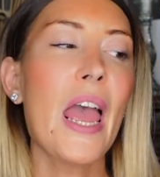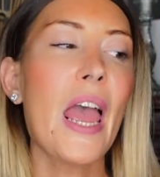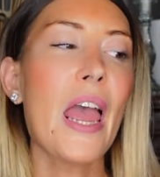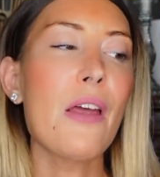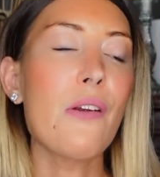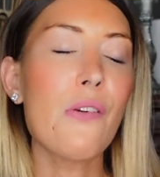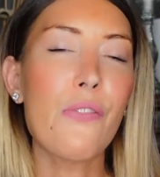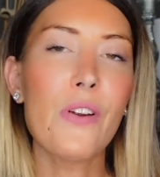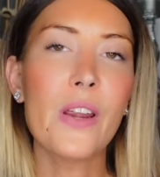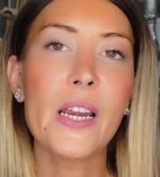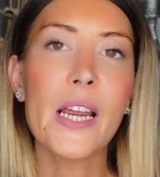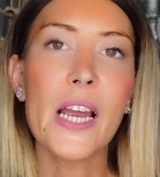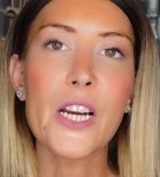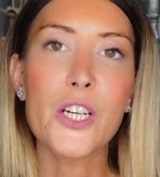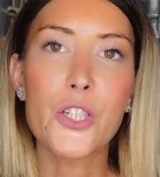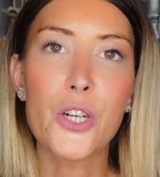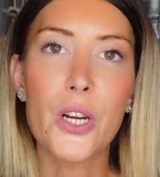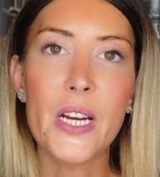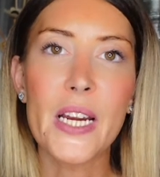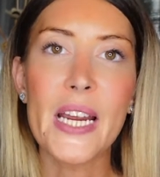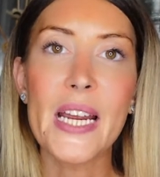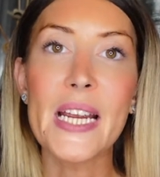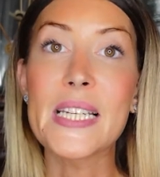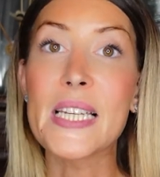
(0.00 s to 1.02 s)
Everything
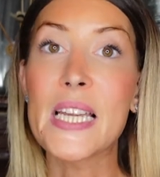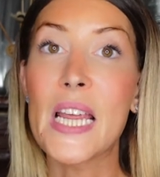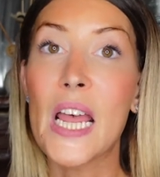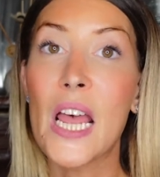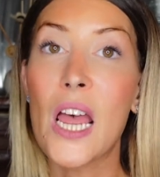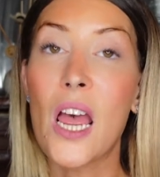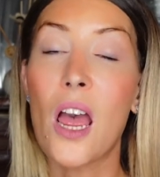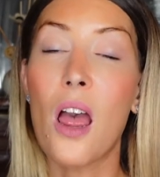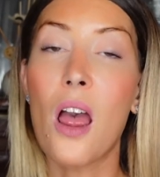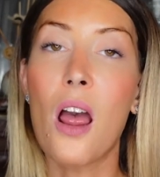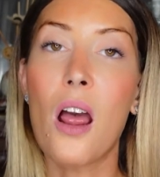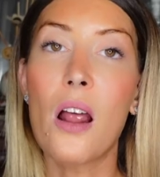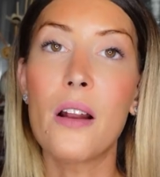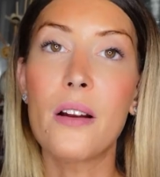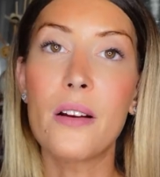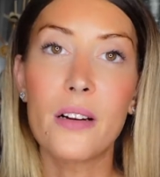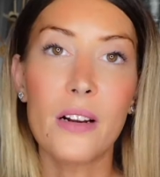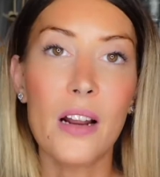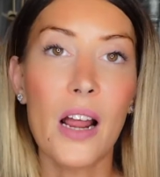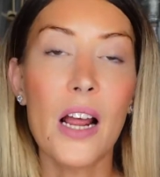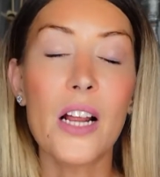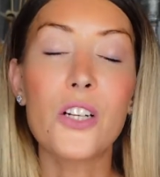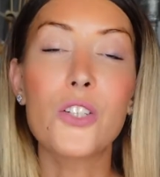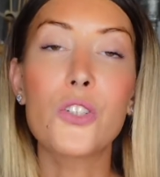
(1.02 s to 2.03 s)
actually is
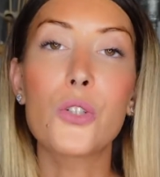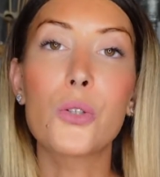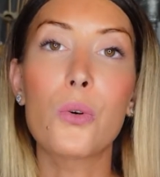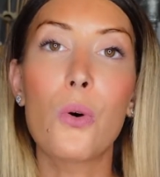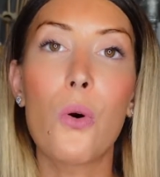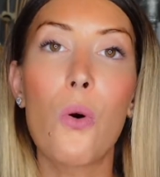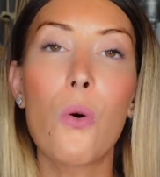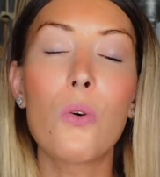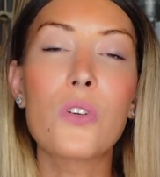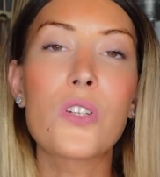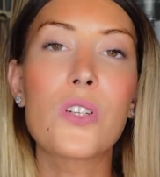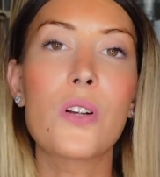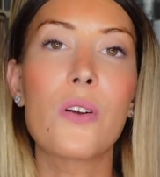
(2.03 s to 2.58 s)
natural,